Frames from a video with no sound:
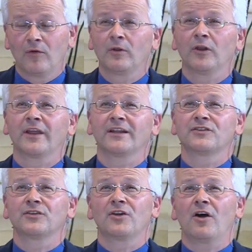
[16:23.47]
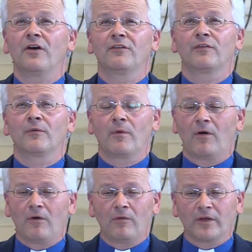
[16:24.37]
We're looking to God for
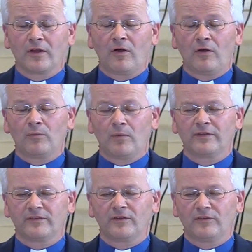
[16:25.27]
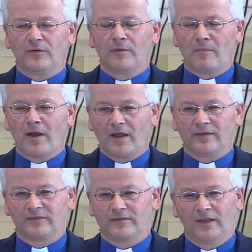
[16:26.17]
all that God wants to do among
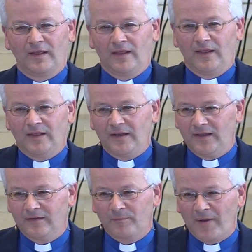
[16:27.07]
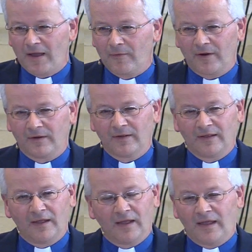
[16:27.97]
us in his power.
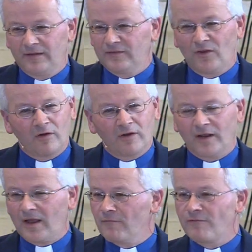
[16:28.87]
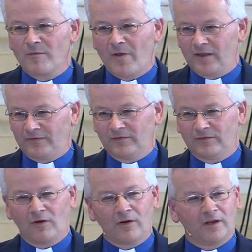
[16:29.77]
It's not going to come from us. It's
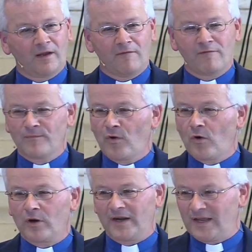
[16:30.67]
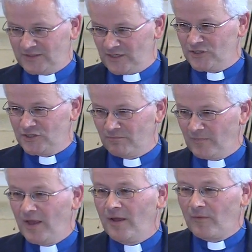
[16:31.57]
not going to come from organization,
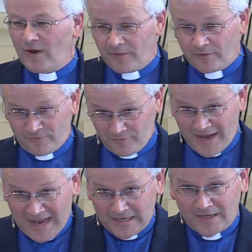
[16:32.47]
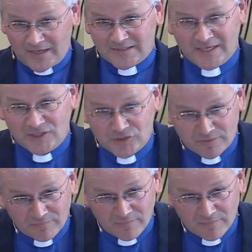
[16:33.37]
rather through agonization.